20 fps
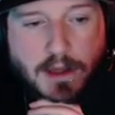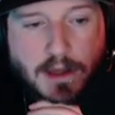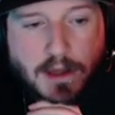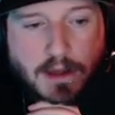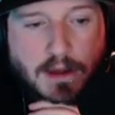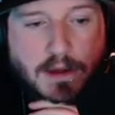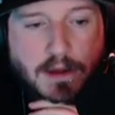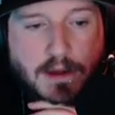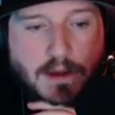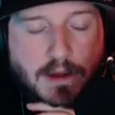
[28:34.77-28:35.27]

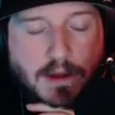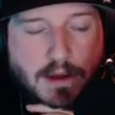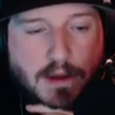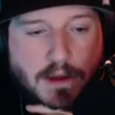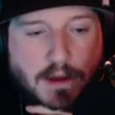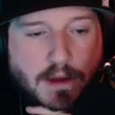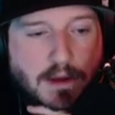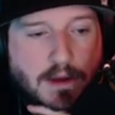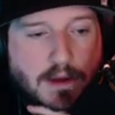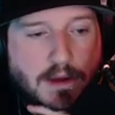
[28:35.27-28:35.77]

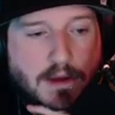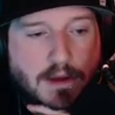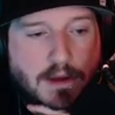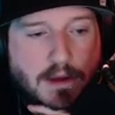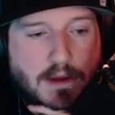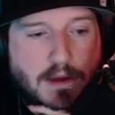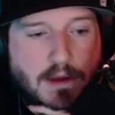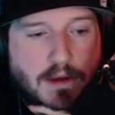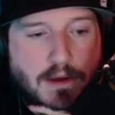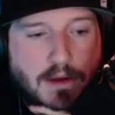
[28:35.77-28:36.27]

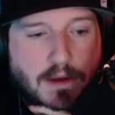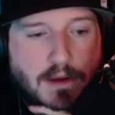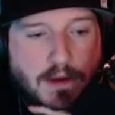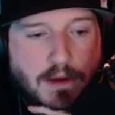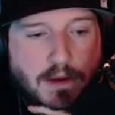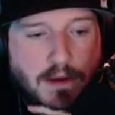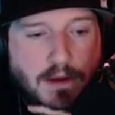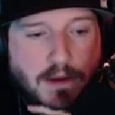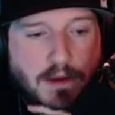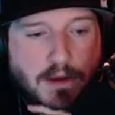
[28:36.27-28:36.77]

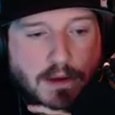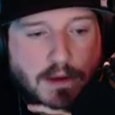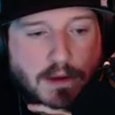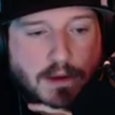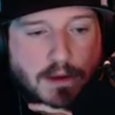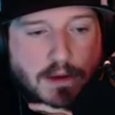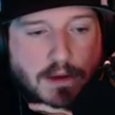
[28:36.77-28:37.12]
(silence)